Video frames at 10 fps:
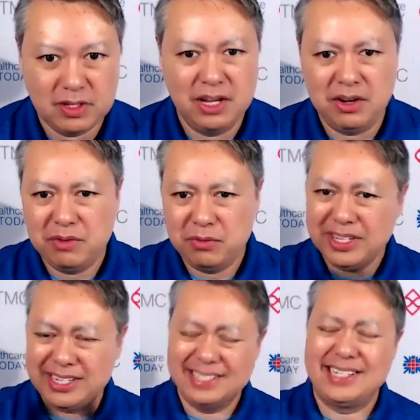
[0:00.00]
It
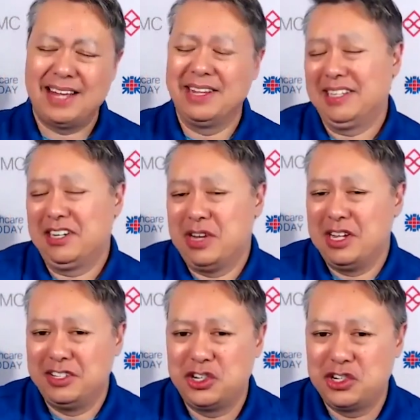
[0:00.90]
really does sound like the
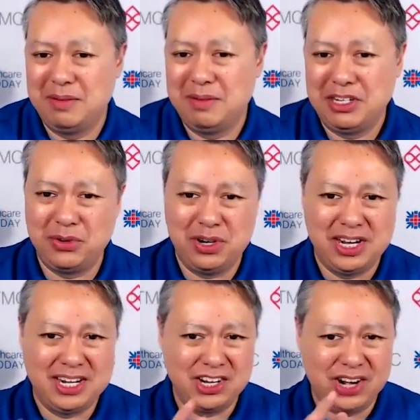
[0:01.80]
transition
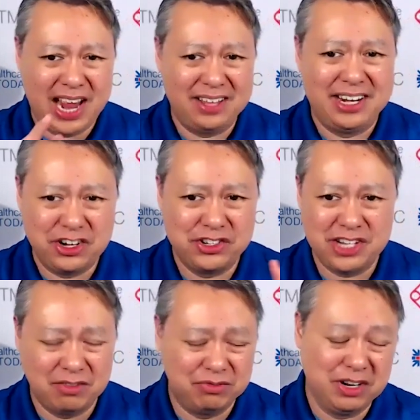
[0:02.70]
between Alan and
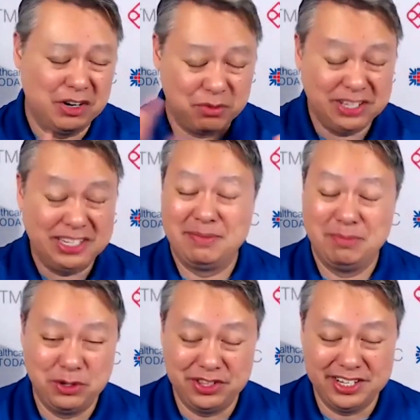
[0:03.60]
yourself went really
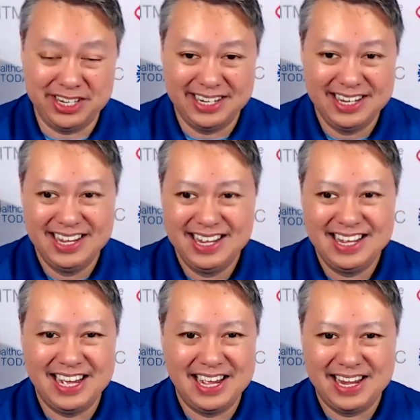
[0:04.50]
smoothly.
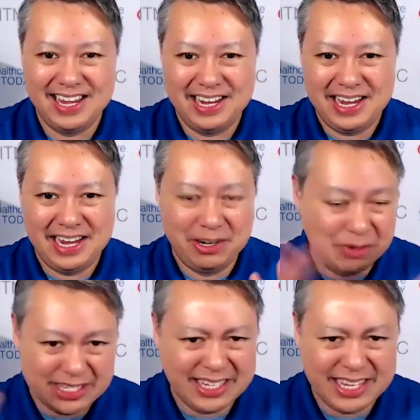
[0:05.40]
And it
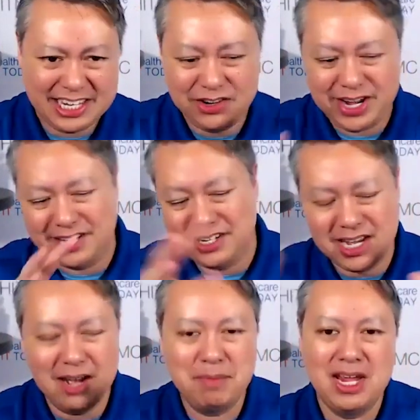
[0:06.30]
wasn't like you had to
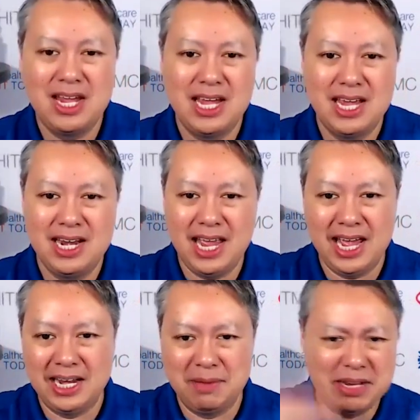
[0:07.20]
come in
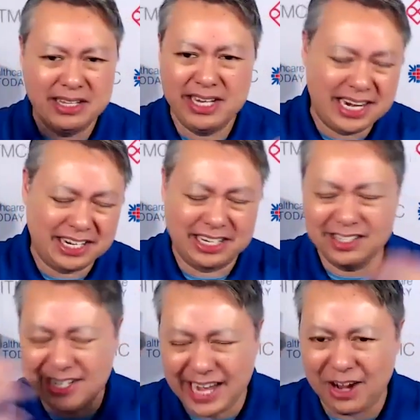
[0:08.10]
and immediately had to
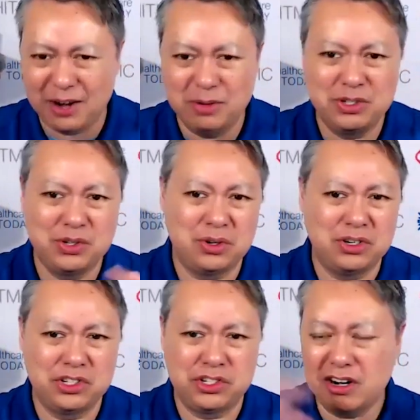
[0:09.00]
clean house or
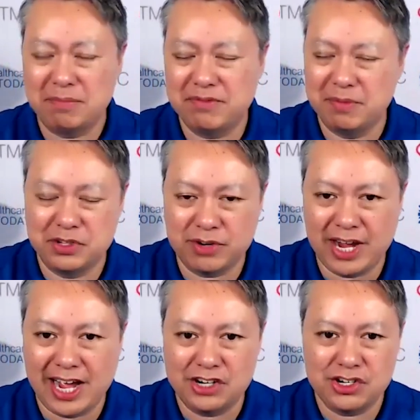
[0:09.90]
start up from
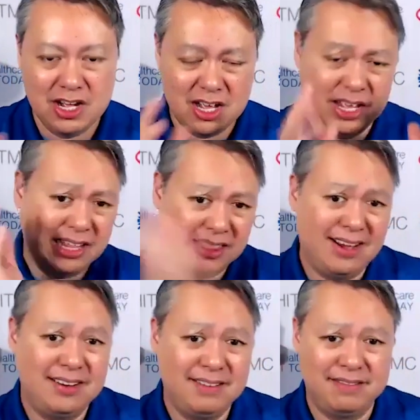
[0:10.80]
scratch. Like a
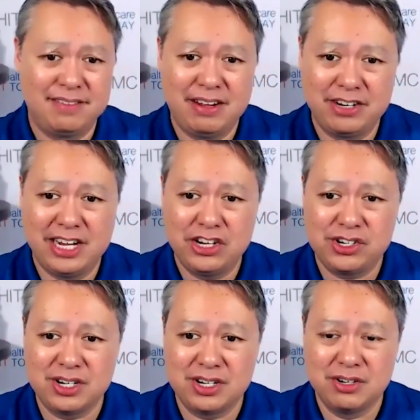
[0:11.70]
lot of the
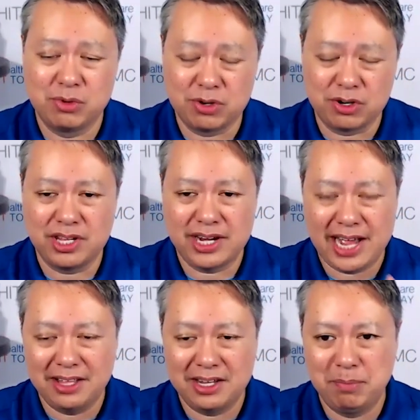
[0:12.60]
foundation work that
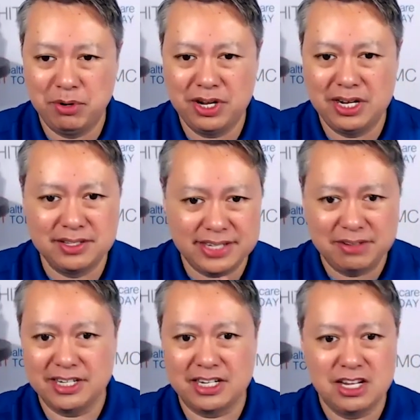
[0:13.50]
Alan had put in,
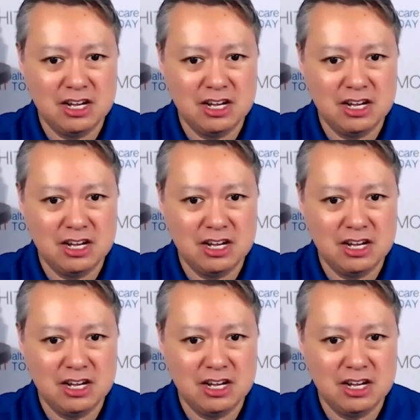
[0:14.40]
sounds like